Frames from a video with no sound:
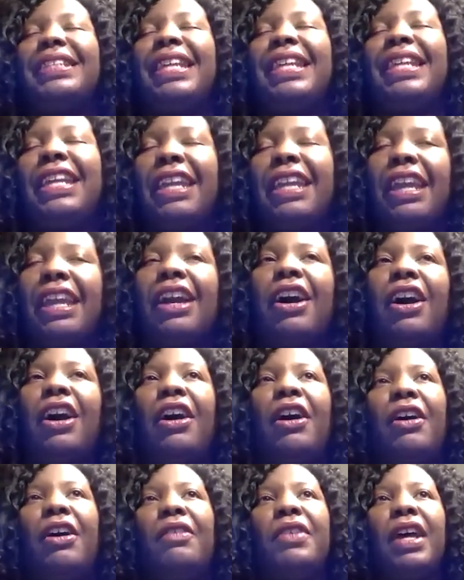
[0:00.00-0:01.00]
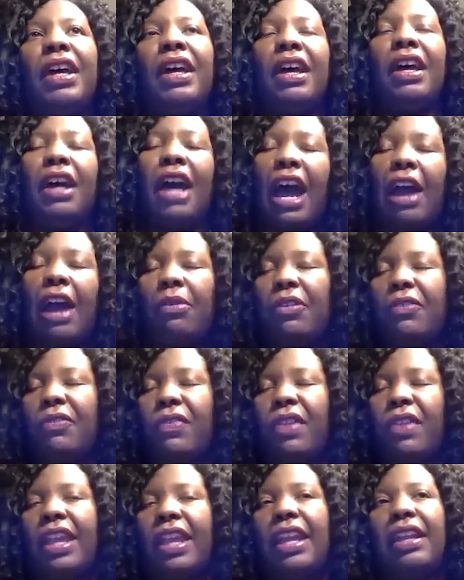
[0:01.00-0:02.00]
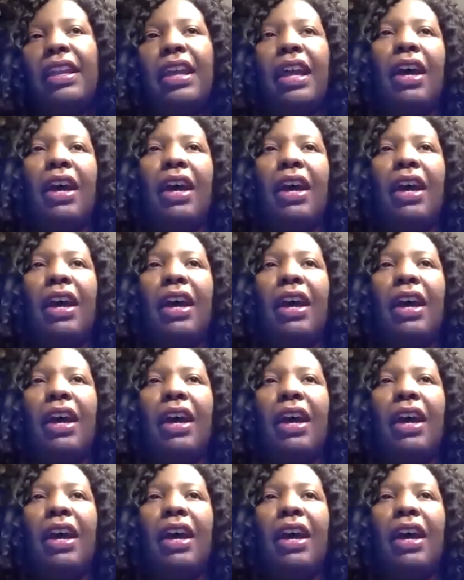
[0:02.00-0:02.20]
thinking of i reflect